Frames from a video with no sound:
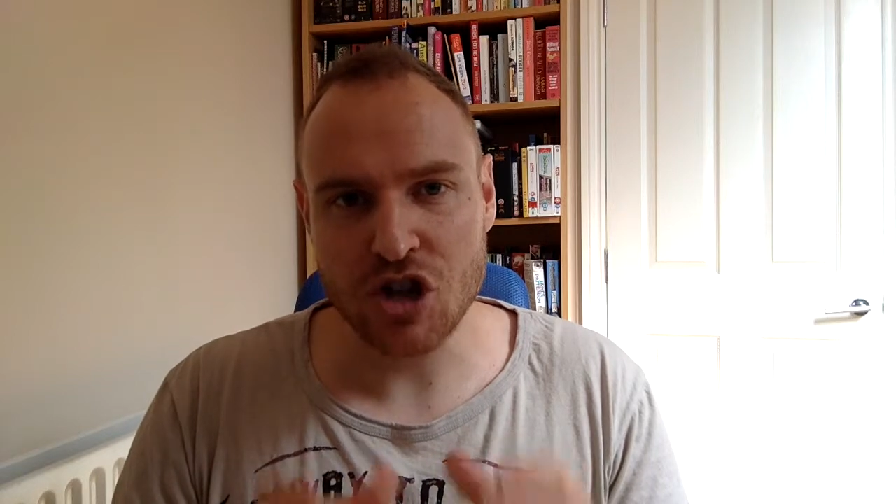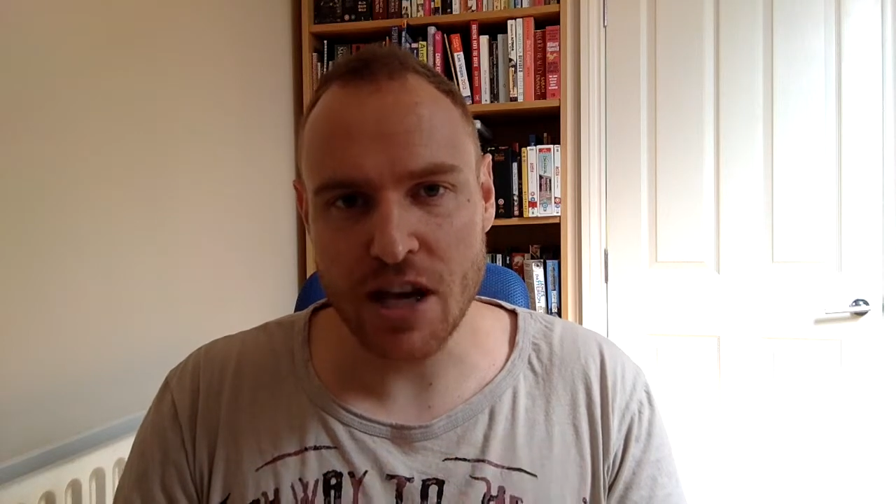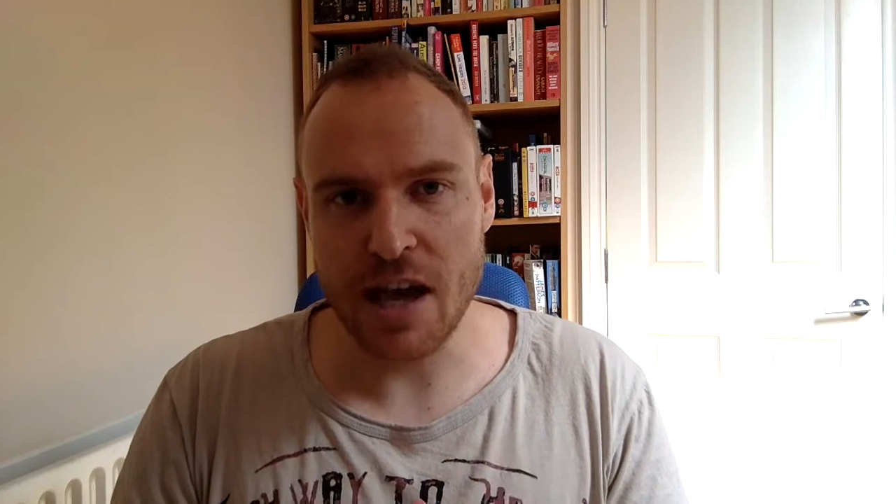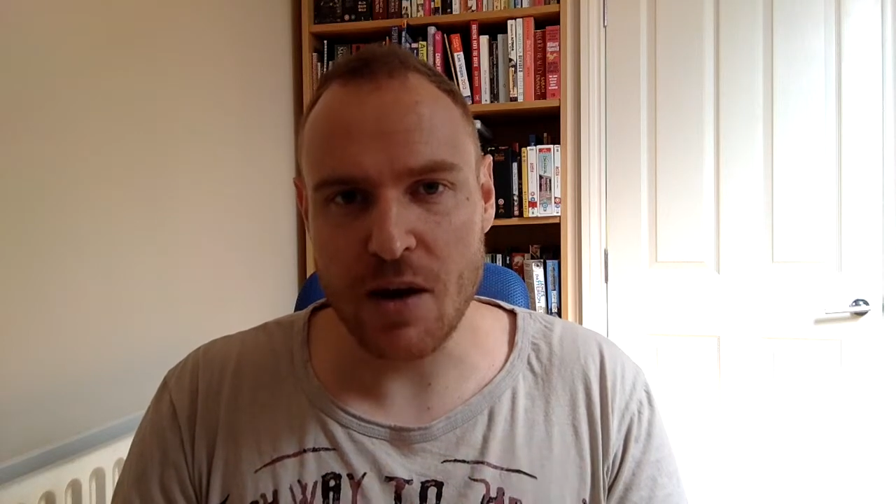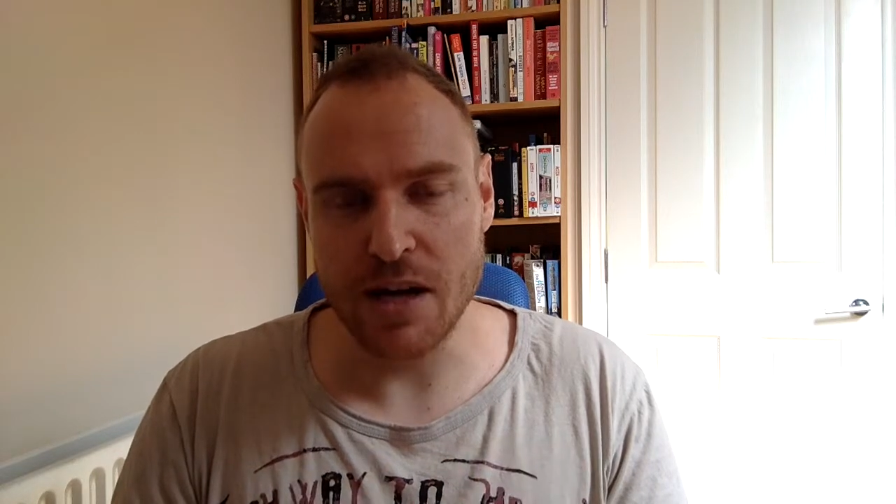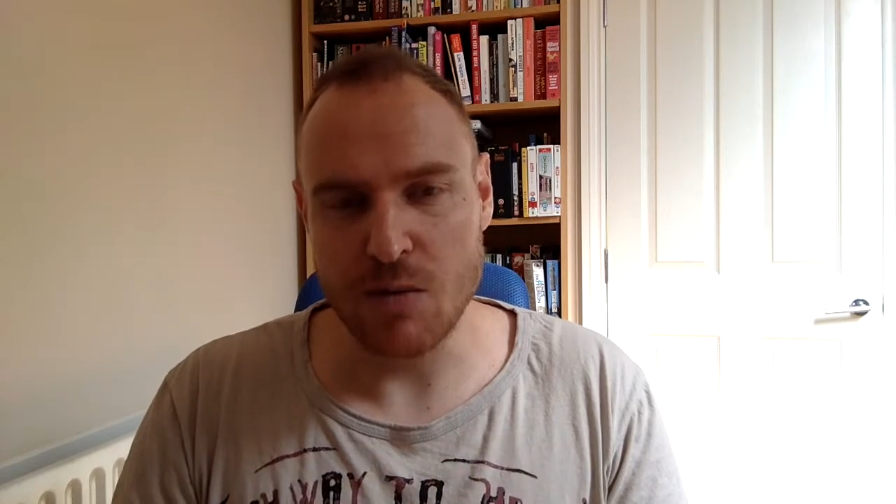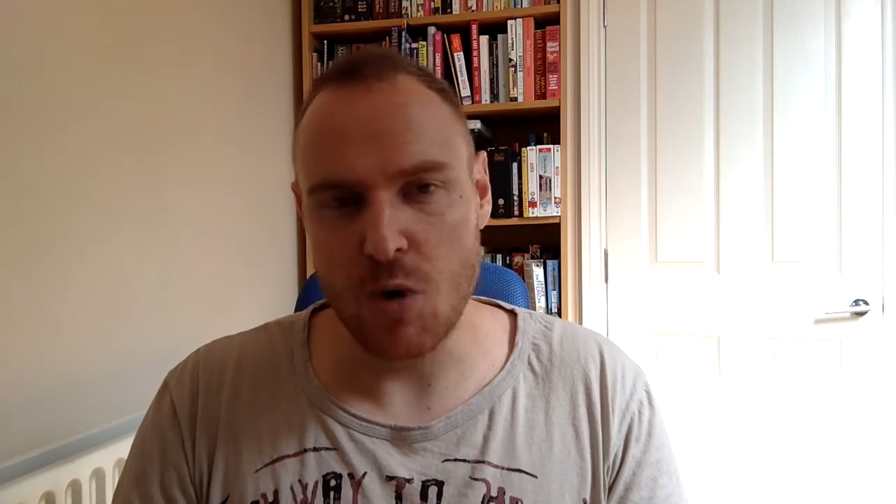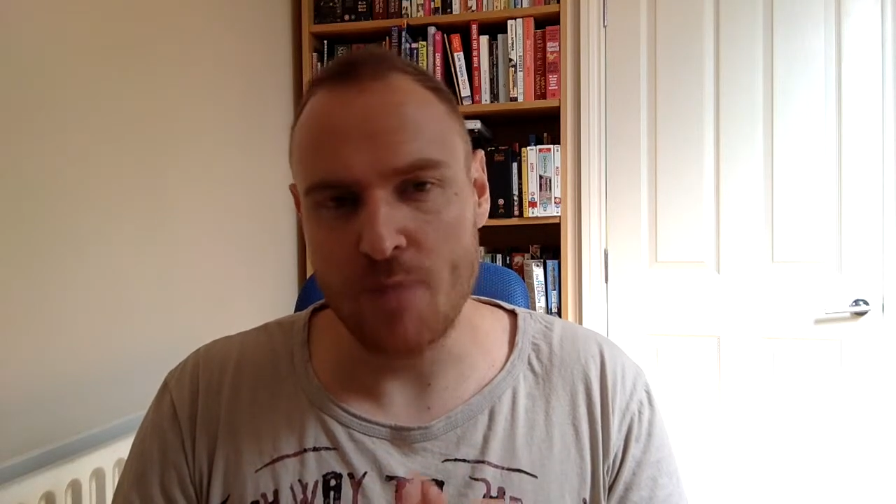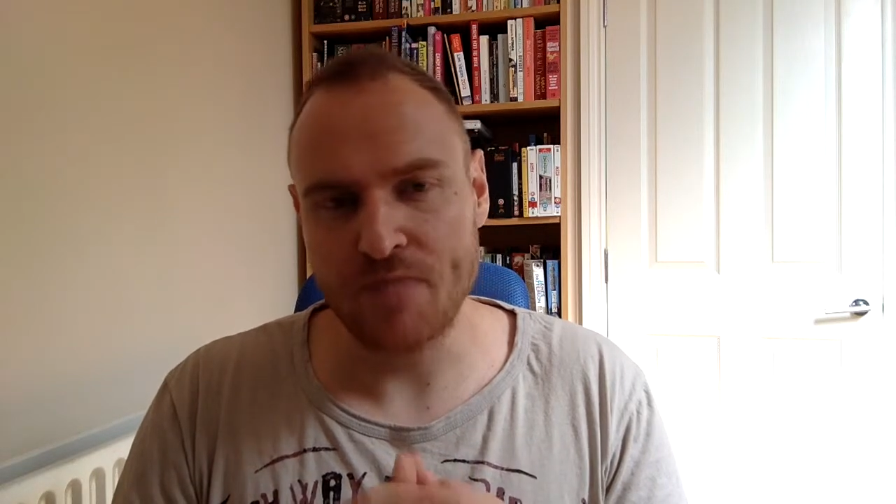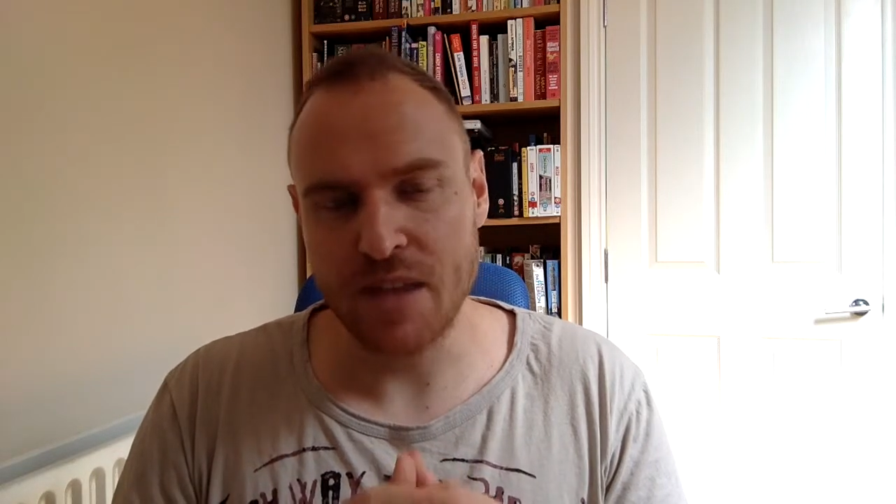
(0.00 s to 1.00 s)
checkout
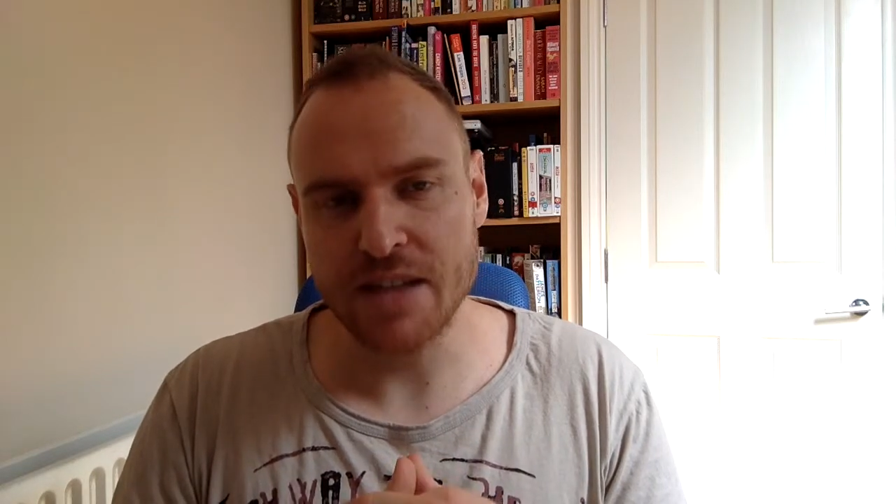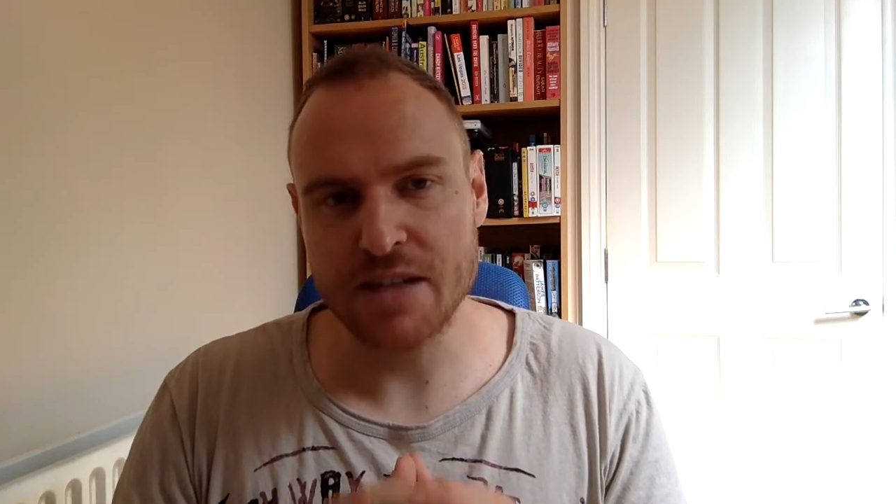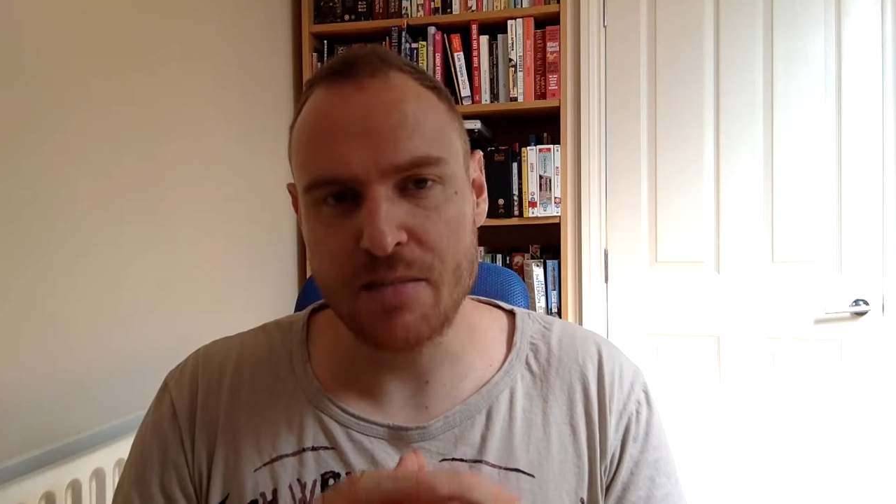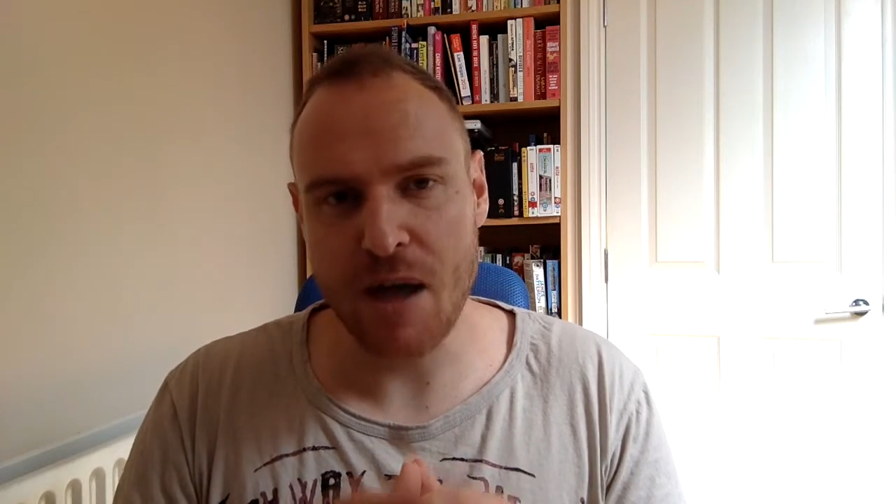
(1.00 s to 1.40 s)
anymore. It